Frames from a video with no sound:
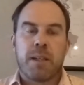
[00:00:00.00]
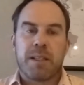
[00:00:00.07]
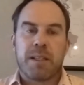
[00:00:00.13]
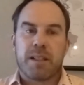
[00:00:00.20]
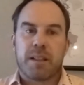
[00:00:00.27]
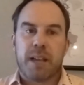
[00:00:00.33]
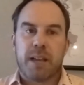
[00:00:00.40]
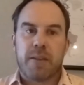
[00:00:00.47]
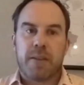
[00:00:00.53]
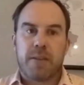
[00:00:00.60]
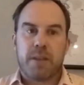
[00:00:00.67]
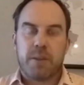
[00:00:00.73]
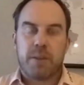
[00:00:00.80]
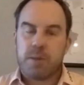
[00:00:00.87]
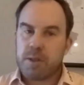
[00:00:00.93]
He's a
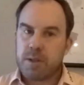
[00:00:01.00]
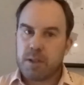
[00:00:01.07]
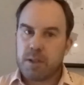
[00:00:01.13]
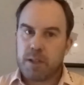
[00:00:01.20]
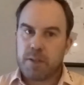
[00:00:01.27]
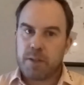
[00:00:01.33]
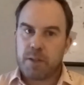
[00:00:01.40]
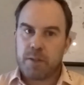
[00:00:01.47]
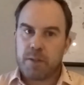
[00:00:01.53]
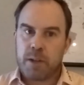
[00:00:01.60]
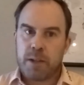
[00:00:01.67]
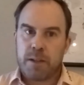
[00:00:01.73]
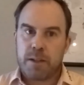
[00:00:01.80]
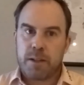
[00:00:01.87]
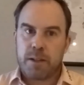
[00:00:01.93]
lefty, which gives you
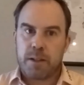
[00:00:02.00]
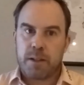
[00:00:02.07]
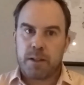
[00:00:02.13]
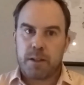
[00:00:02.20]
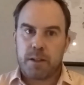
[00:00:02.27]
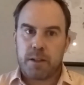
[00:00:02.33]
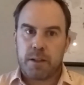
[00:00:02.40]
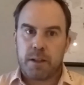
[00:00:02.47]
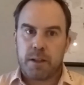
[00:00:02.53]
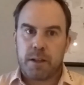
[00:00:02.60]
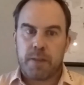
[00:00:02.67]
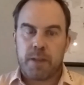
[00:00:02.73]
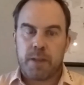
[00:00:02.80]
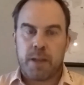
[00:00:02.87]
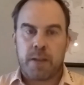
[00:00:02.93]
advantage to the
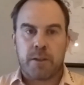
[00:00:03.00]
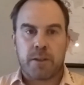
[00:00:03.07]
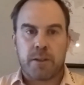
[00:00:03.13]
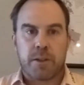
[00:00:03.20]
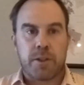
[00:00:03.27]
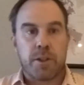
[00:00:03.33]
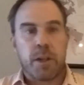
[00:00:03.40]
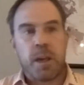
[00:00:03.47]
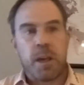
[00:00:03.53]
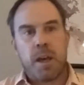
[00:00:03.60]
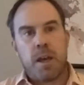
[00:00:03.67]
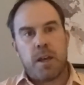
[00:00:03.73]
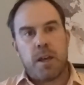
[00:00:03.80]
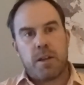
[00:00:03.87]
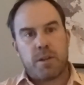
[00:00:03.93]
left-handers because
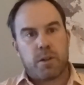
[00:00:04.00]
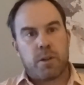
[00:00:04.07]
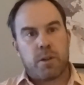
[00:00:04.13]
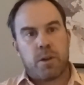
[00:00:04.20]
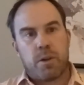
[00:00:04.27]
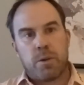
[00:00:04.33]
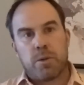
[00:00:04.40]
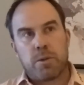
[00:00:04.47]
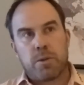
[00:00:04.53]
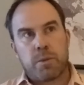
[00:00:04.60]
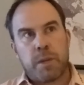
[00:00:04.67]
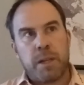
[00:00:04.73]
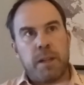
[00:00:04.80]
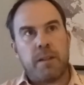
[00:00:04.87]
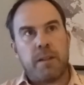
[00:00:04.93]
there's a lot of holes
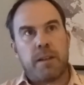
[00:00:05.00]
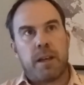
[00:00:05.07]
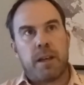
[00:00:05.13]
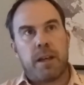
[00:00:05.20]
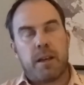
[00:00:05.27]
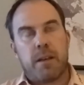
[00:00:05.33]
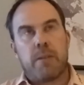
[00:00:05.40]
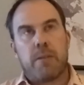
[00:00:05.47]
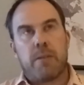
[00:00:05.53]
where you need to hit.